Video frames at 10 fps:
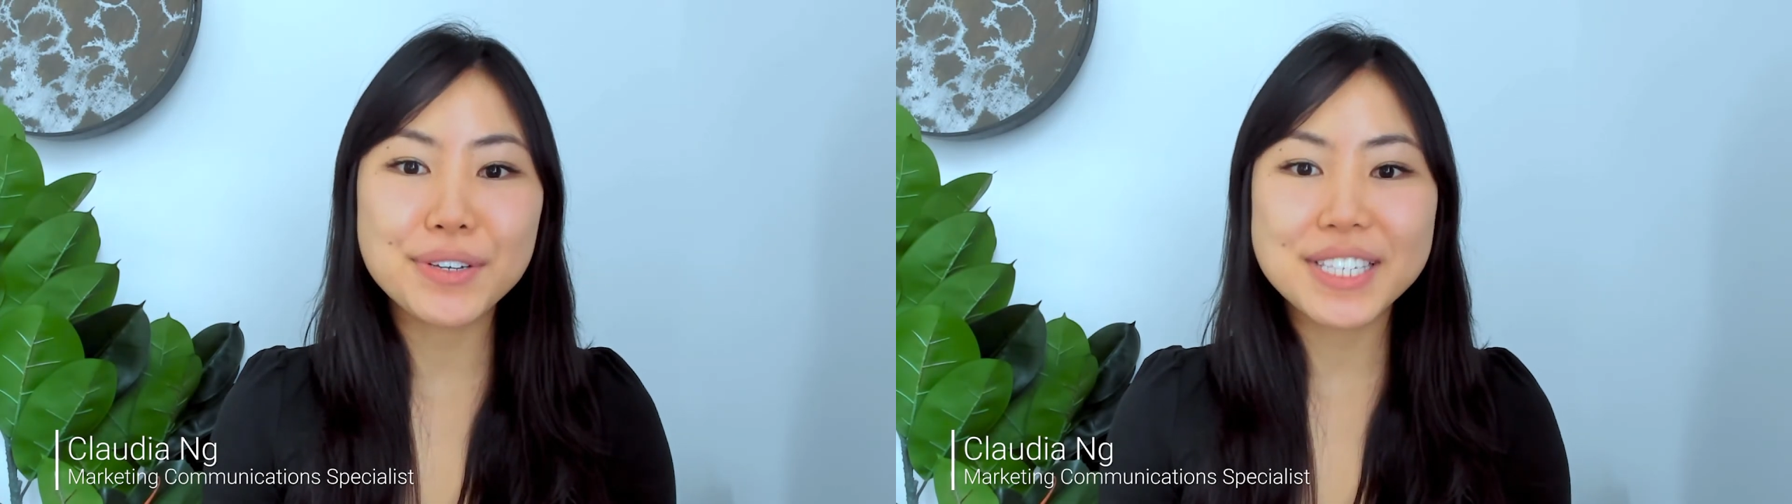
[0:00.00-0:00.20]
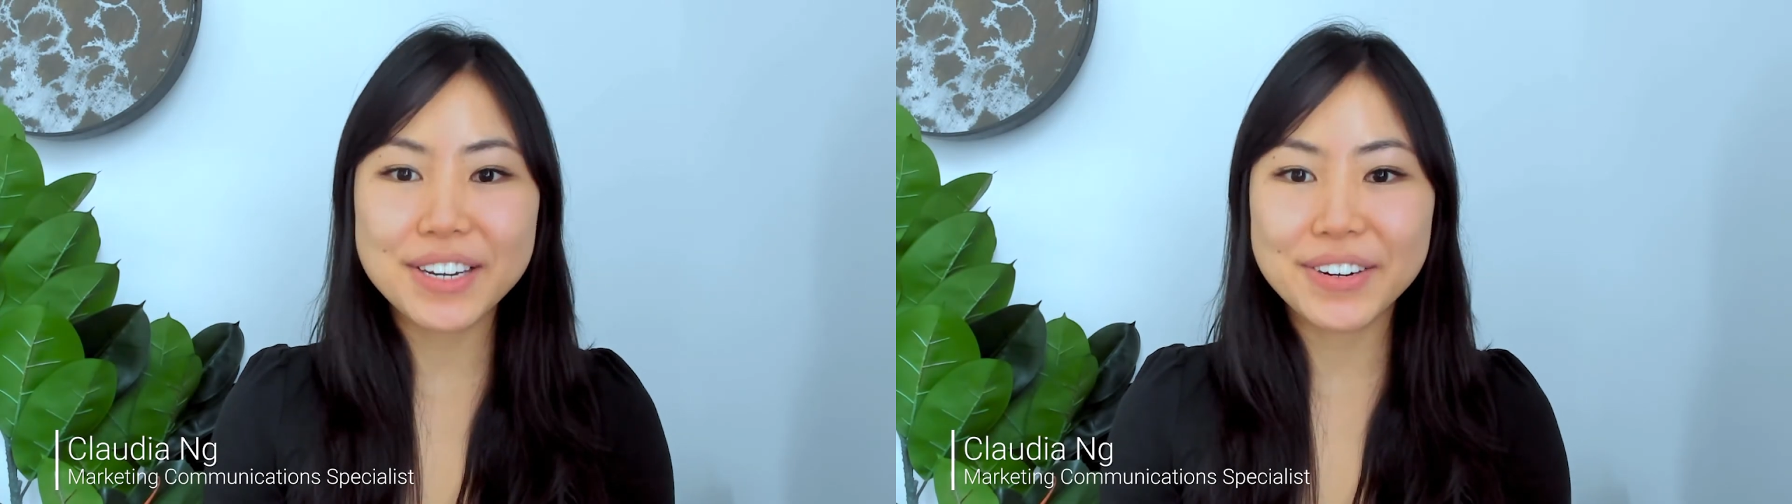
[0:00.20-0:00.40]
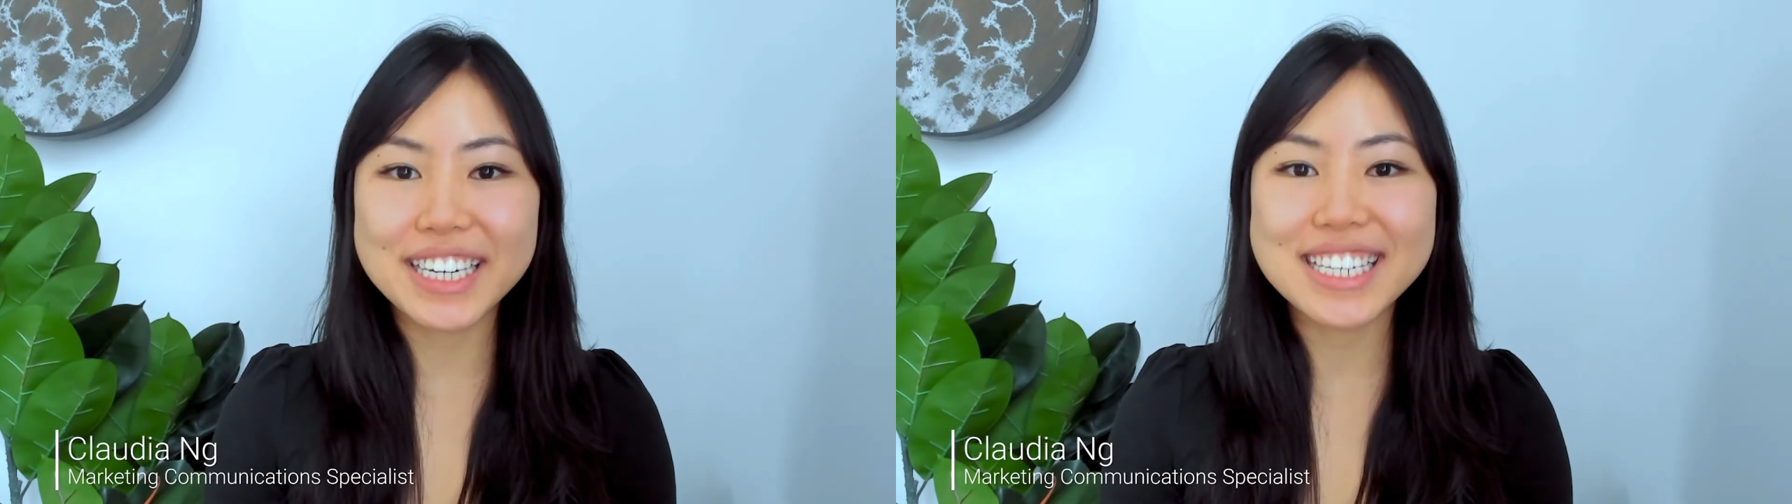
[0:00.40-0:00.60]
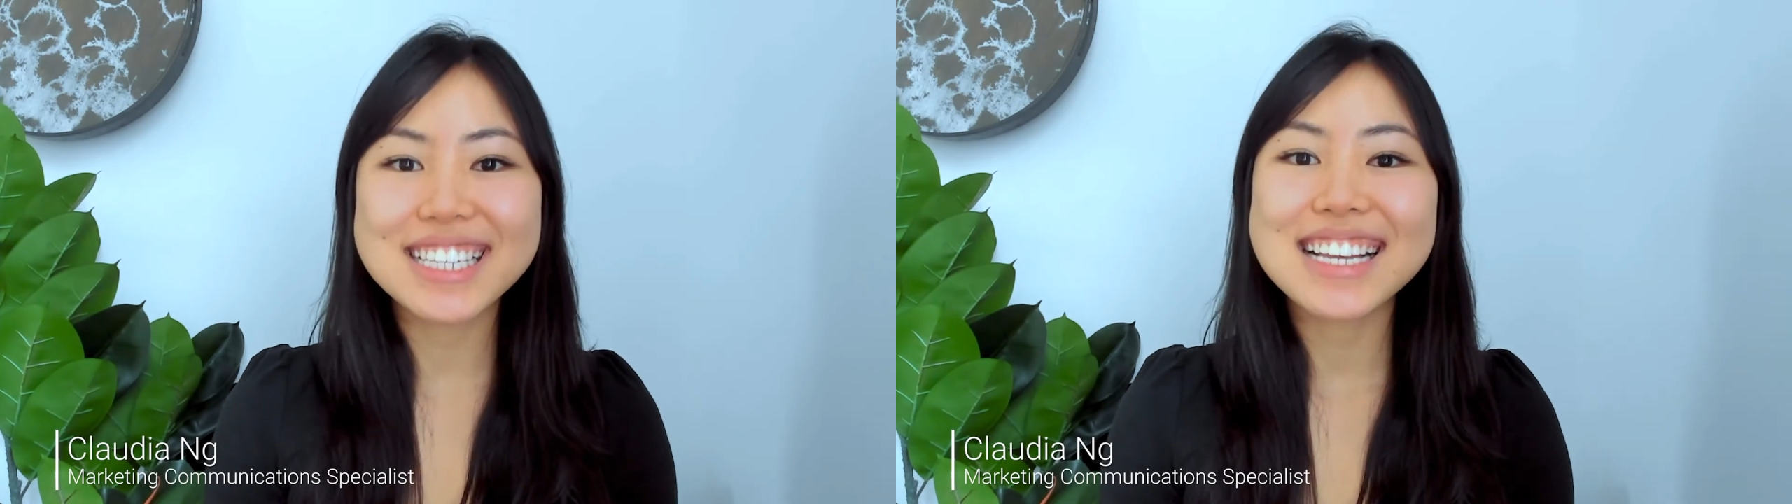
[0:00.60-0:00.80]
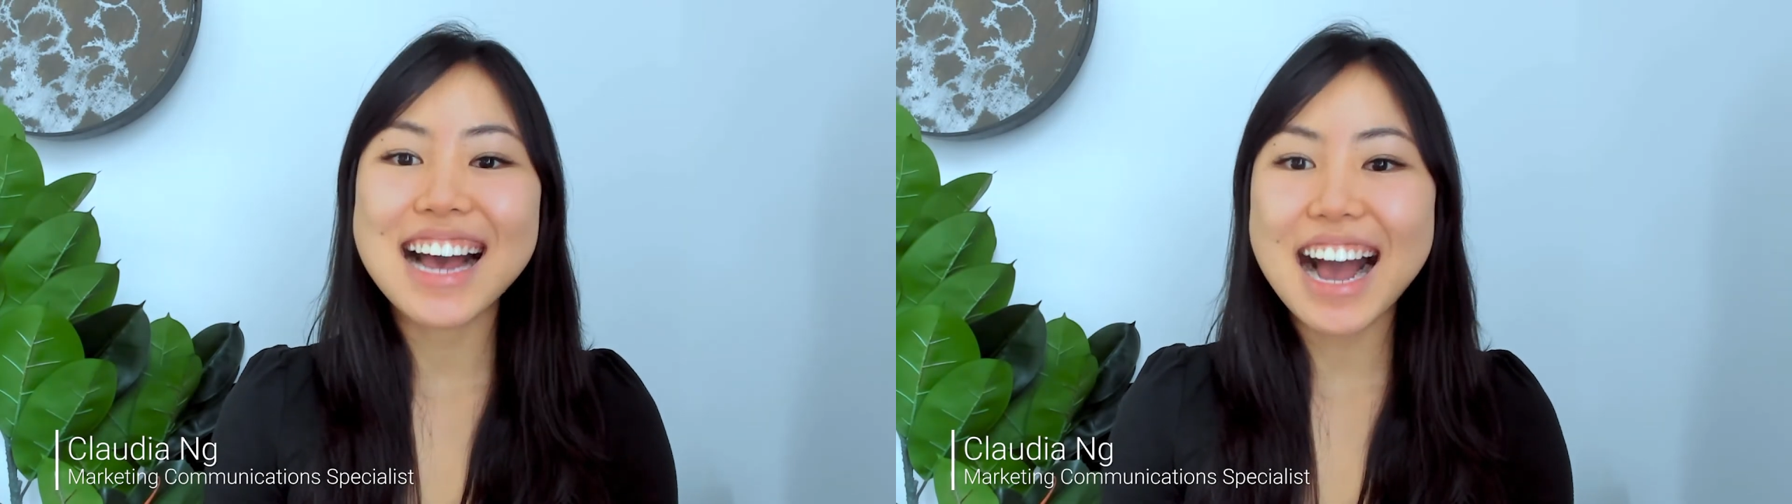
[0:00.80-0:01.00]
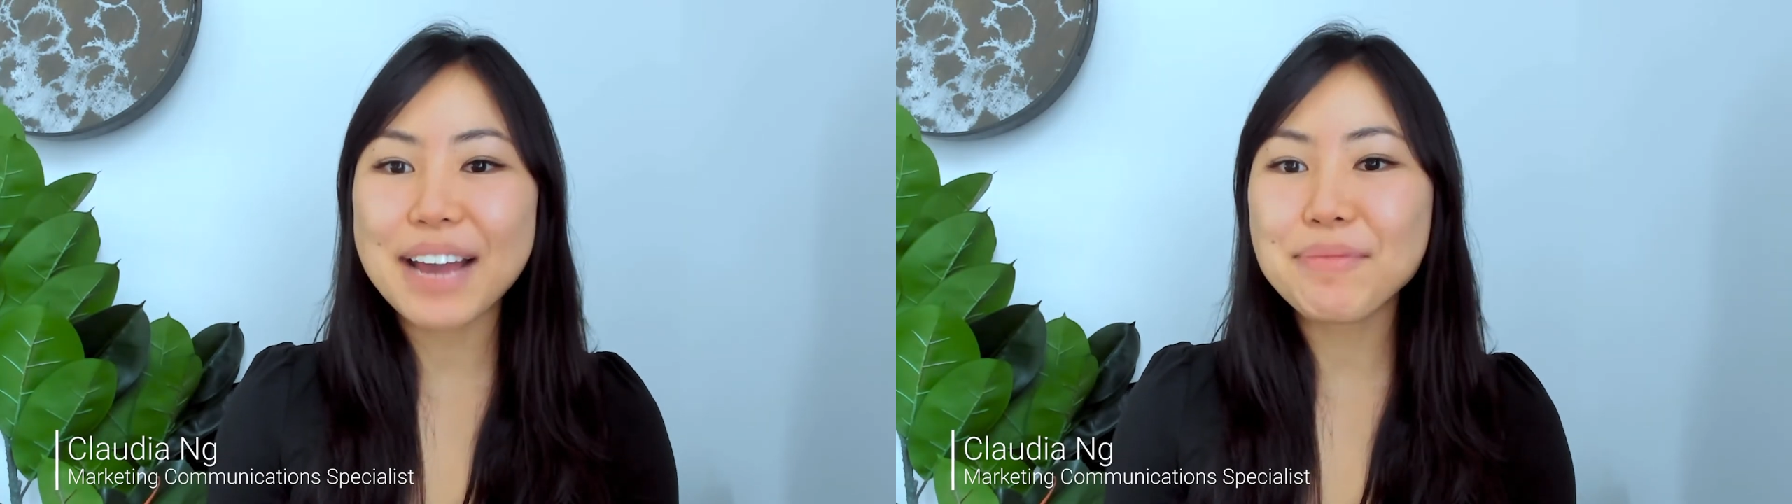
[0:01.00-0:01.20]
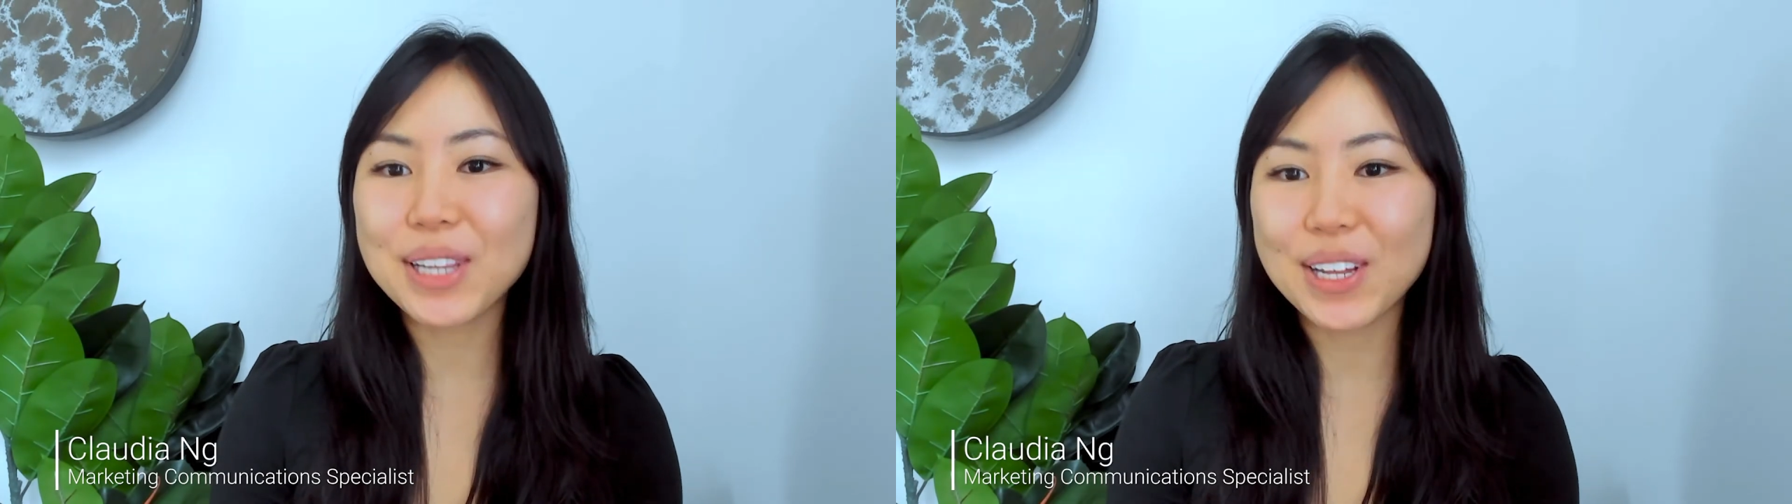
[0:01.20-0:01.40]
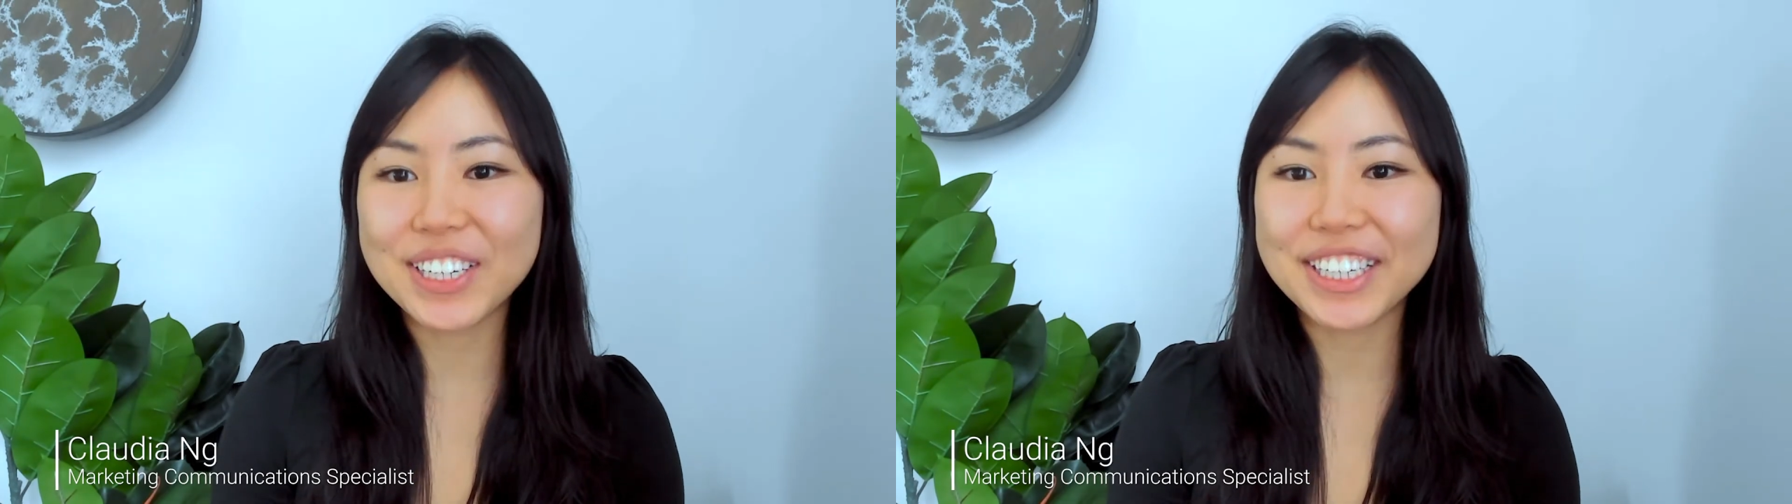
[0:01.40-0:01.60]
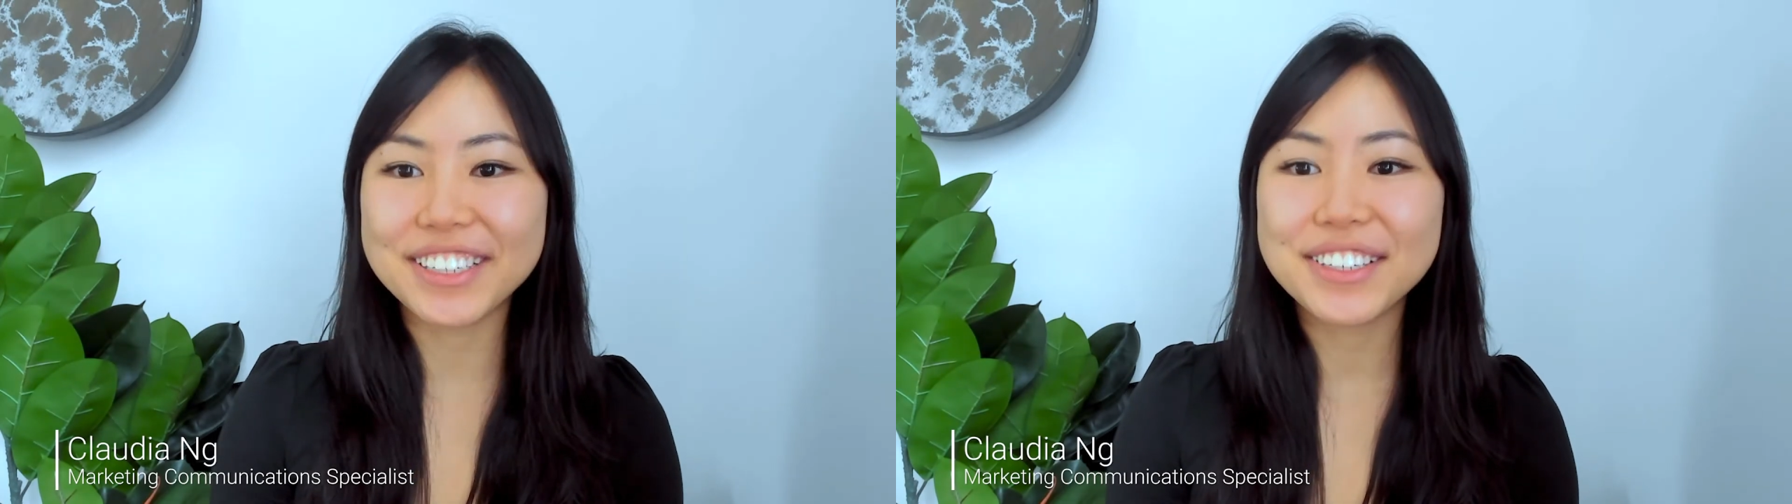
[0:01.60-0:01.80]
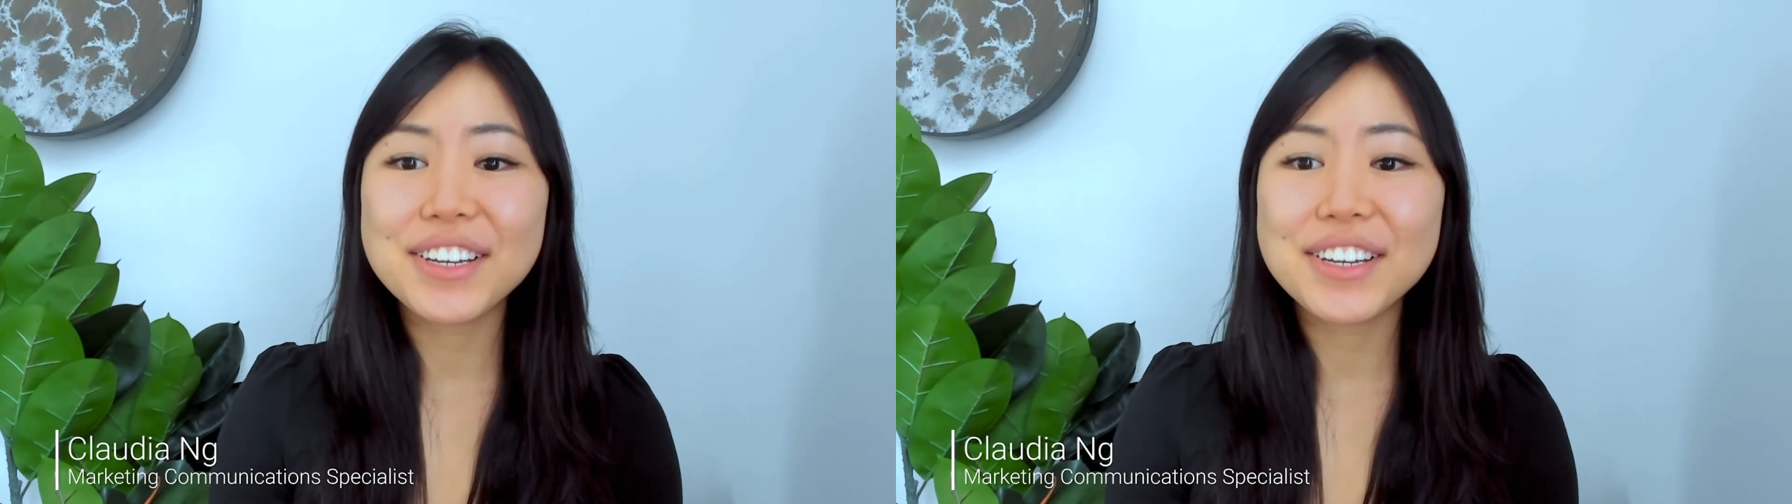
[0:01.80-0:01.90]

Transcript: series. I'm Claudia.